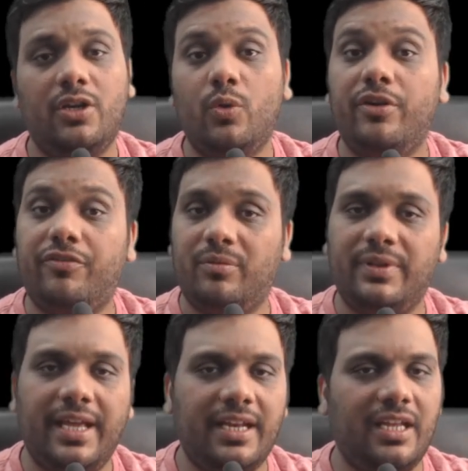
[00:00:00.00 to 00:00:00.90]
do it from
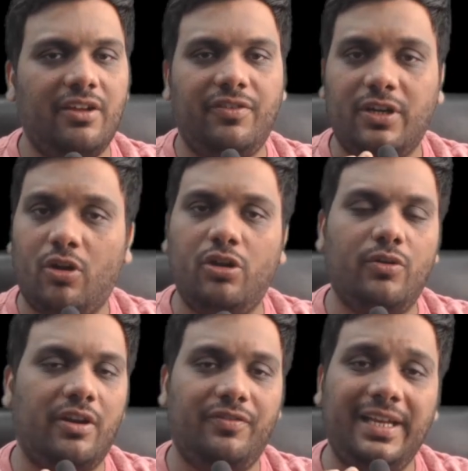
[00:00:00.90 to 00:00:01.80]
there if at all
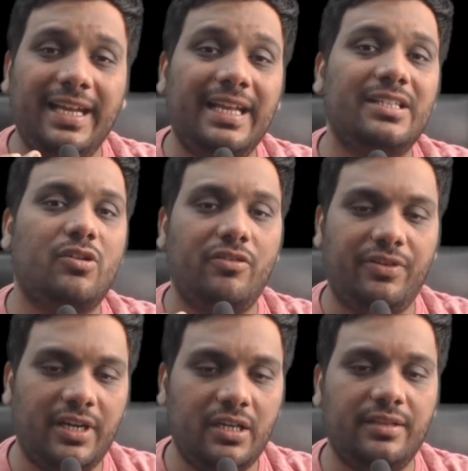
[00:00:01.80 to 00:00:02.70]
you are feeling less
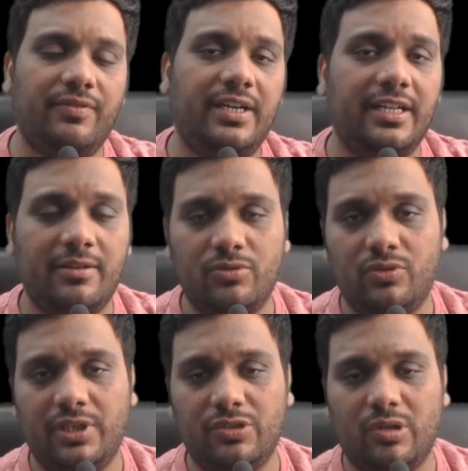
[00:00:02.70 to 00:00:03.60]
confident in when it comes to
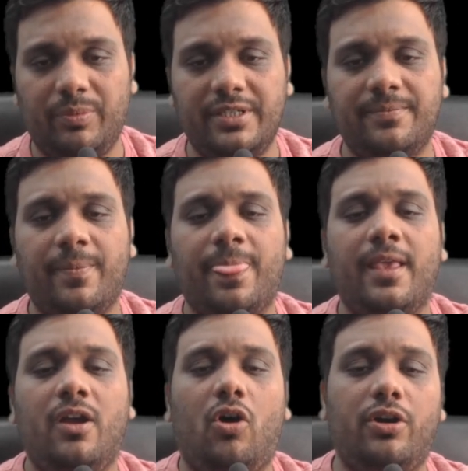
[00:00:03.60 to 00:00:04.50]
these topics.
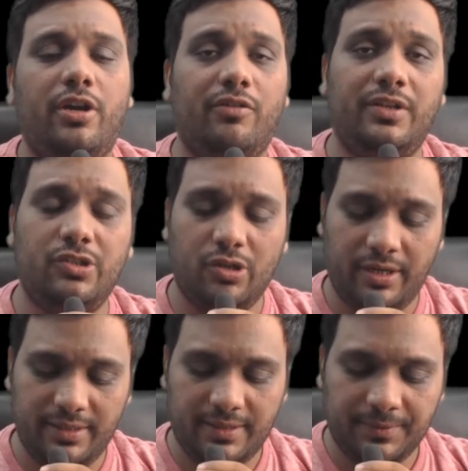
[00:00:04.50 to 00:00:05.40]
Audit of
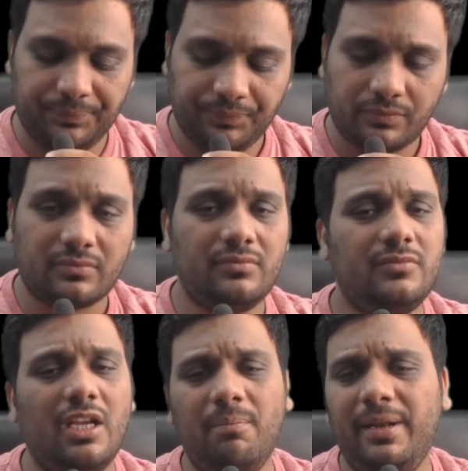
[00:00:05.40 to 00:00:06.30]
insurance,
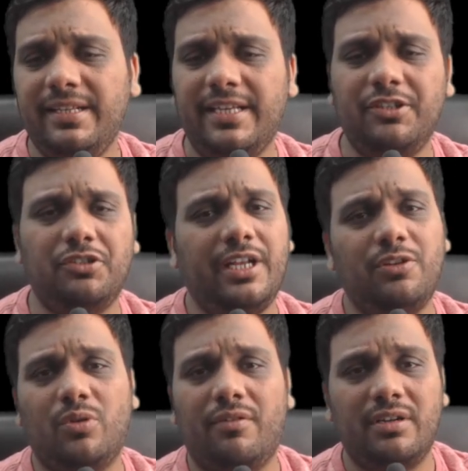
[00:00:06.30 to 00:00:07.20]
please ensure that
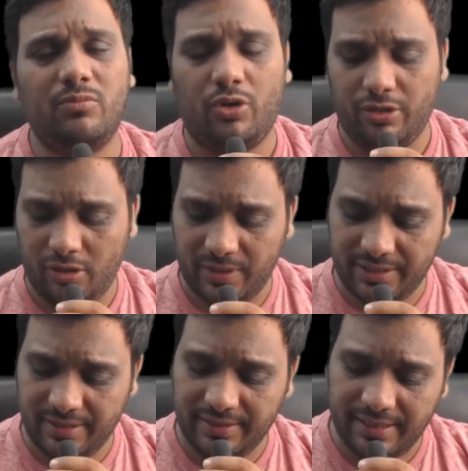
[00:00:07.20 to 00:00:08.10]
you cover module
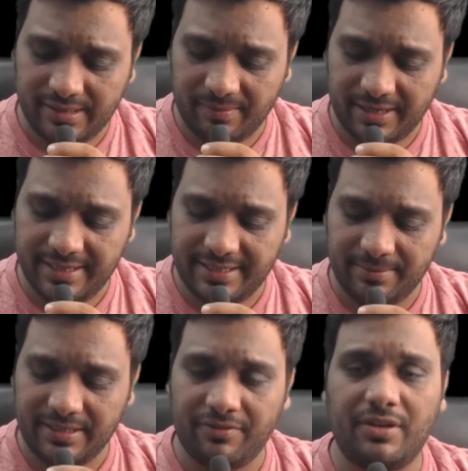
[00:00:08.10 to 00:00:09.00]
questions and some
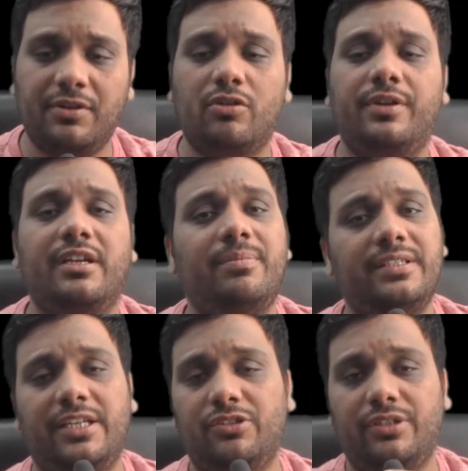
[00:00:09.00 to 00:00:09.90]
concepts I've given over here.
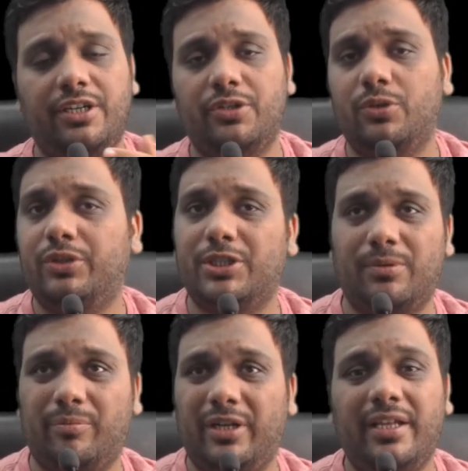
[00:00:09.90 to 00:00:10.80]
Please ensure that you do this
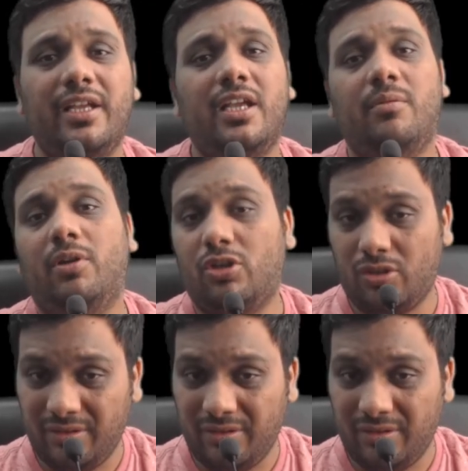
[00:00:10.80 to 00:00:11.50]
properly, because